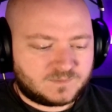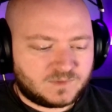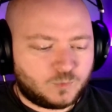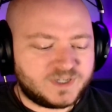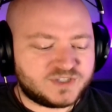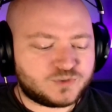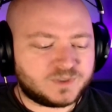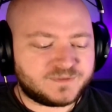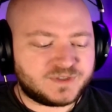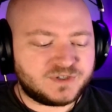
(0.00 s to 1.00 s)
which
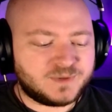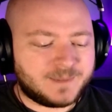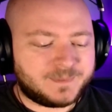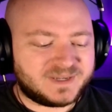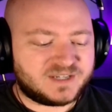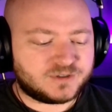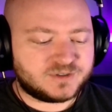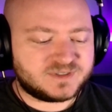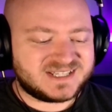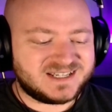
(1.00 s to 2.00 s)
one of the new epic
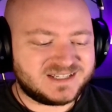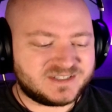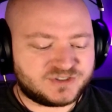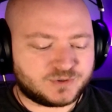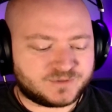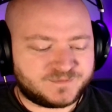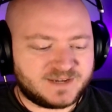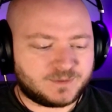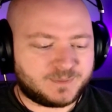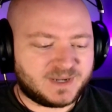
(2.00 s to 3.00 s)
heroes is your
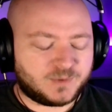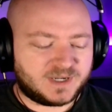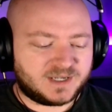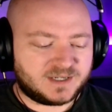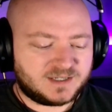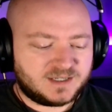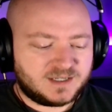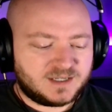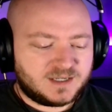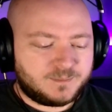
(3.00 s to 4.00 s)
favorite, by the way?
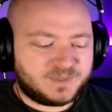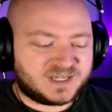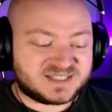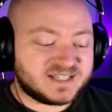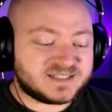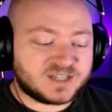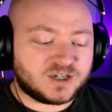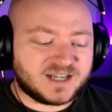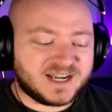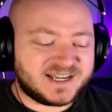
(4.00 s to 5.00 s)
Because it's
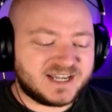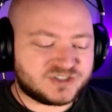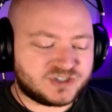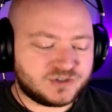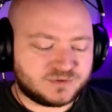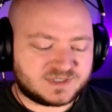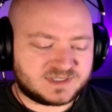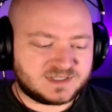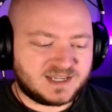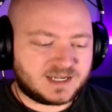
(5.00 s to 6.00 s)
hard. I can't
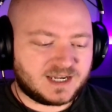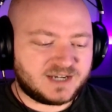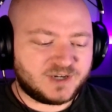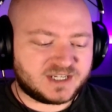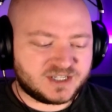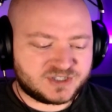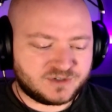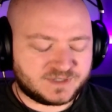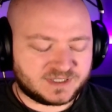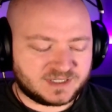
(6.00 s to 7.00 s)
choose. Like, I know I gushed
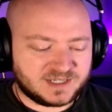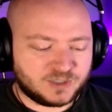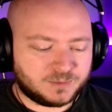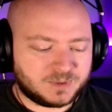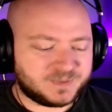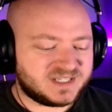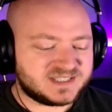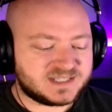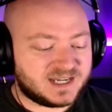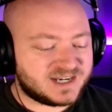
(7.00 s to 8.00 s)
over Gilbert, but
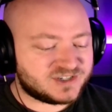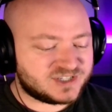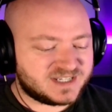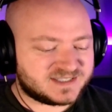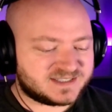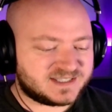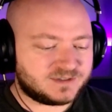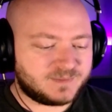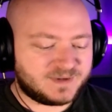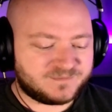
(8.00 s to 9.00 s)
he's not actually
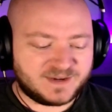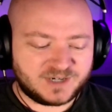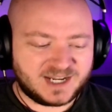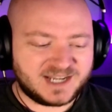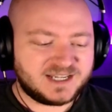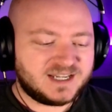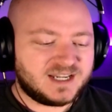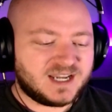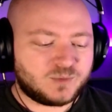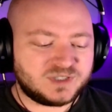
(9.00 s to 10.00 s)
necessarily my favorite.
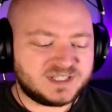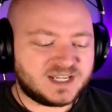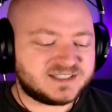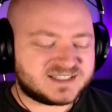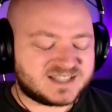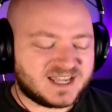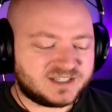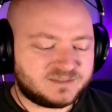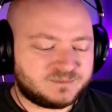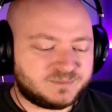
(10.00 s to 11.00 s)
I'm really
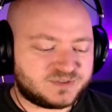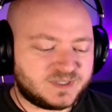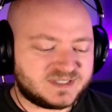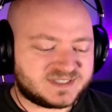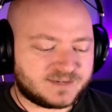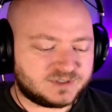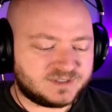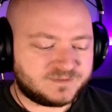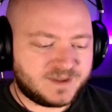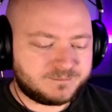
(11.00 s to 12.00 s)
undecided between
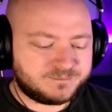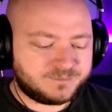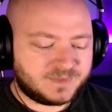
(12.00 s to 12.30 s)
several of them.